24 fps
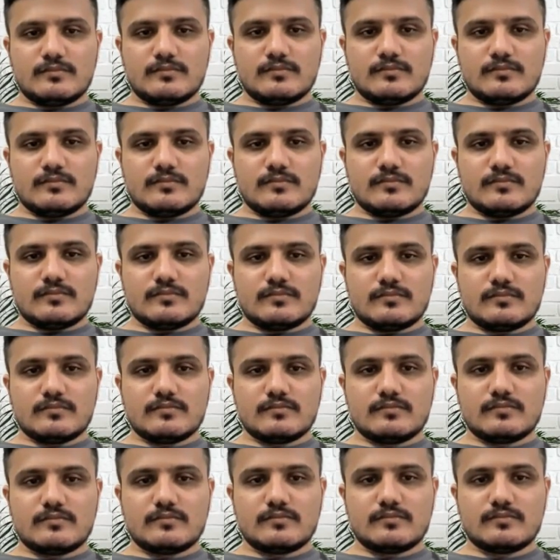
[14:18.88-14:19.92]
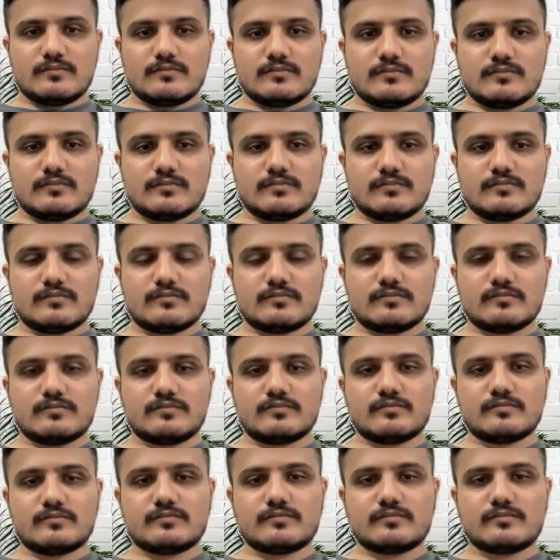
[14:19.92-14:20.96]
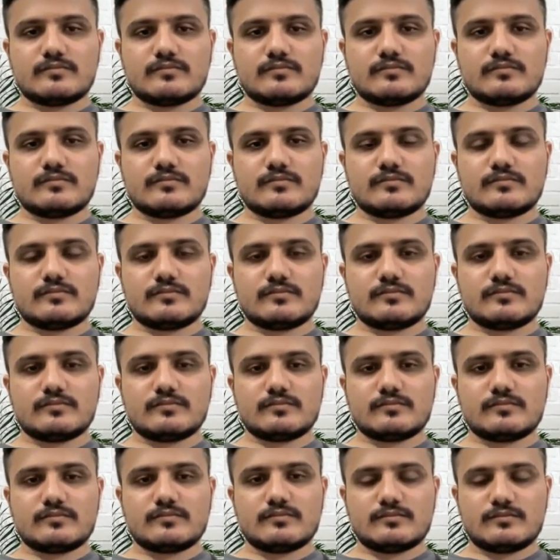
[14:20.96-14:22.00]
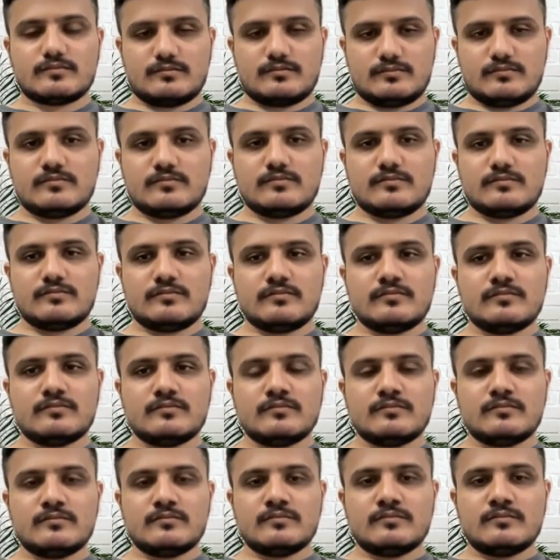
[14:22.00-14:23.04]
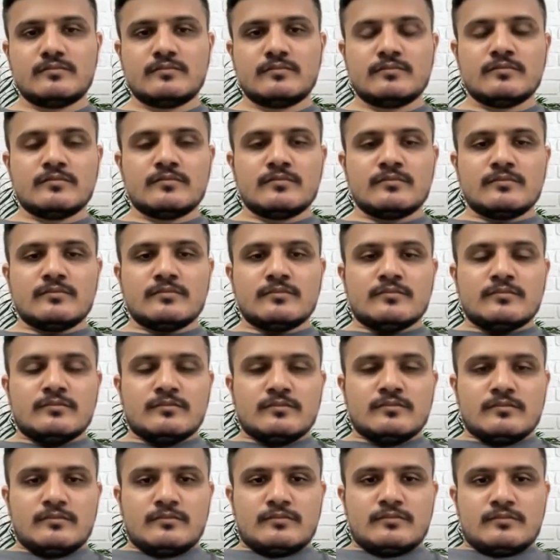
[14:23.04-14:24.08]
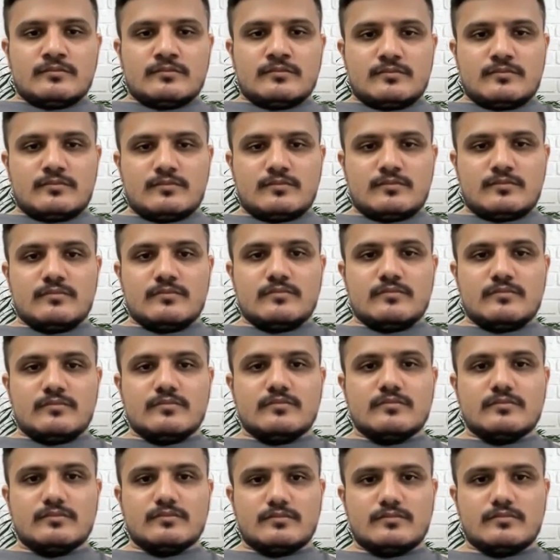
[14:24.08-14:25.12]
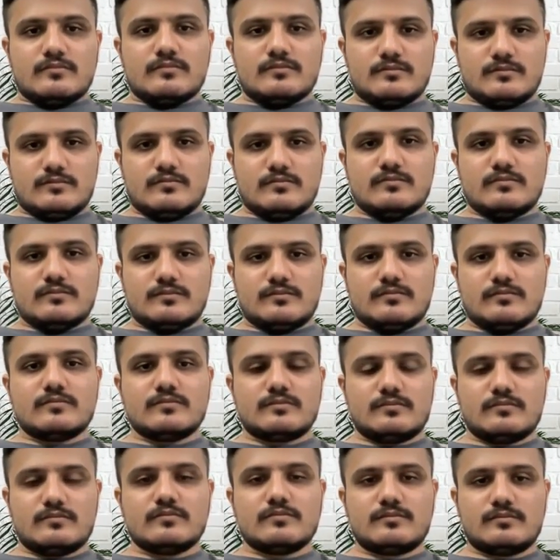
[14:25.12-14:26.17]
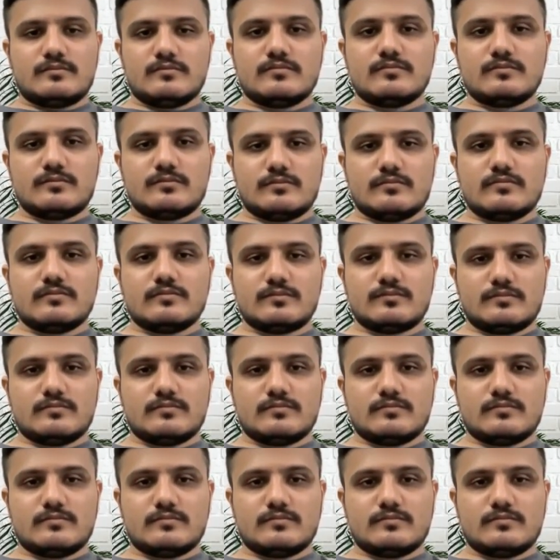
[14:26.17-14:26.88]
[no speech]